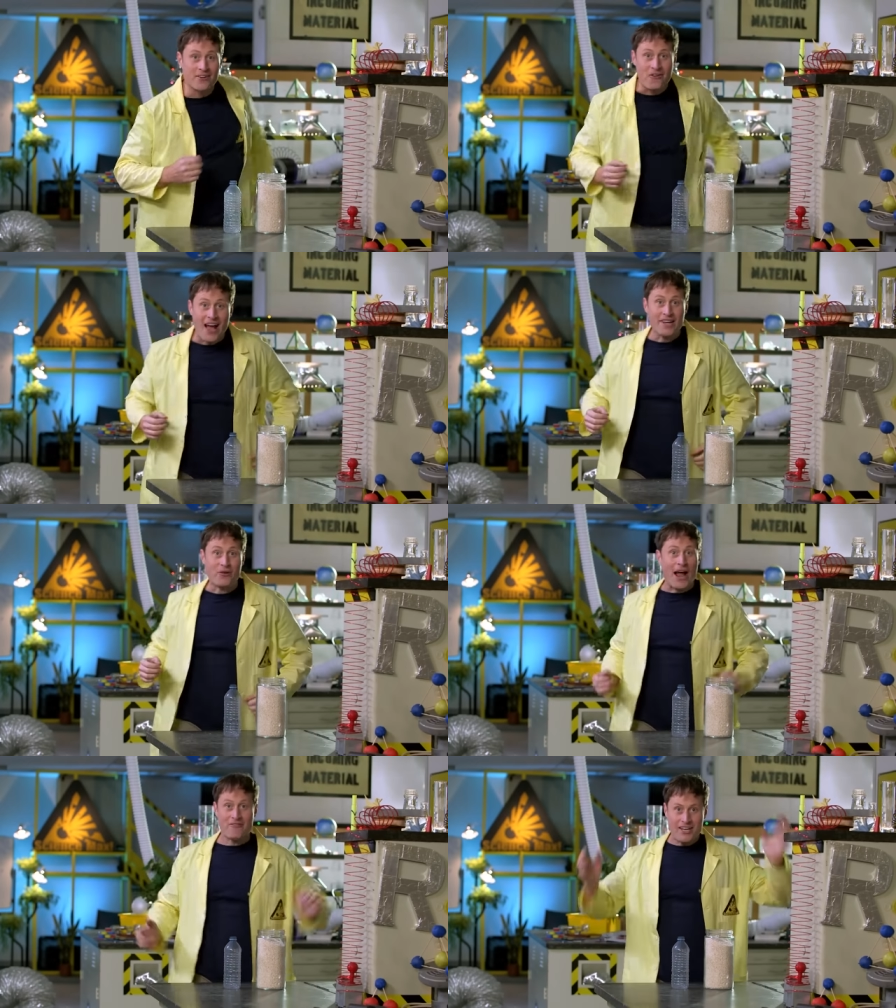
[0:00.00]
defy
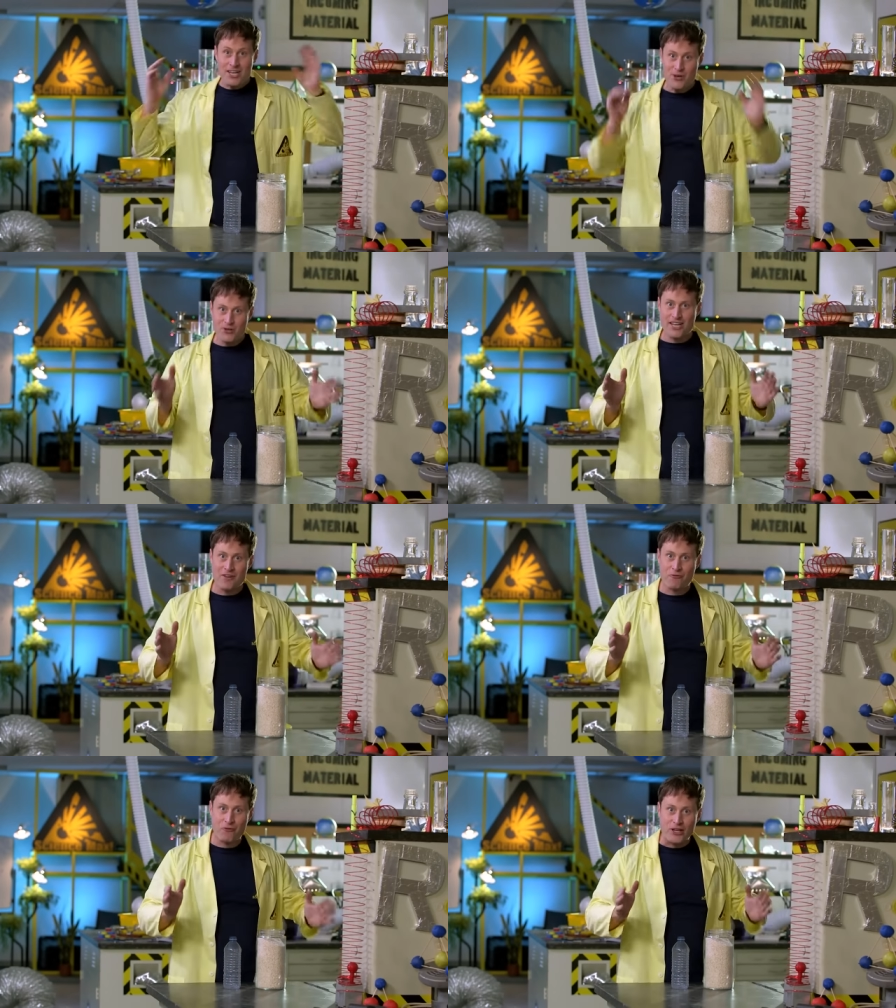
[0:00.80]
gravity
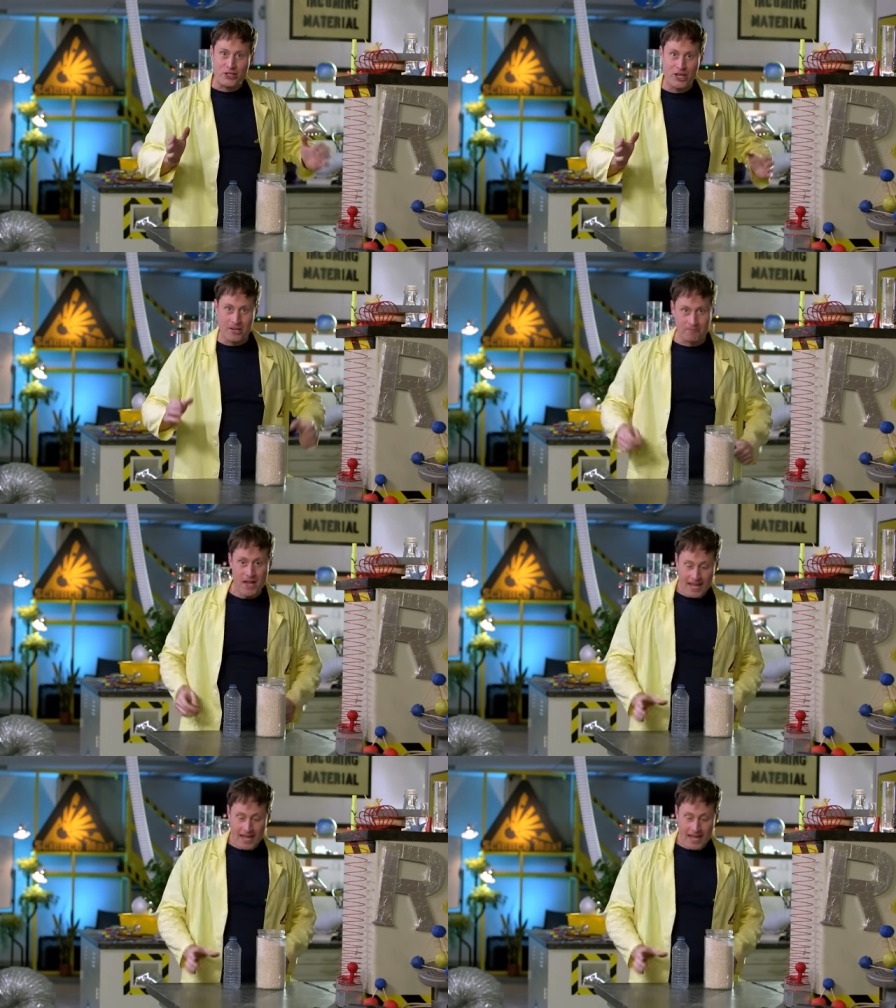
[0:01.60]
using friction.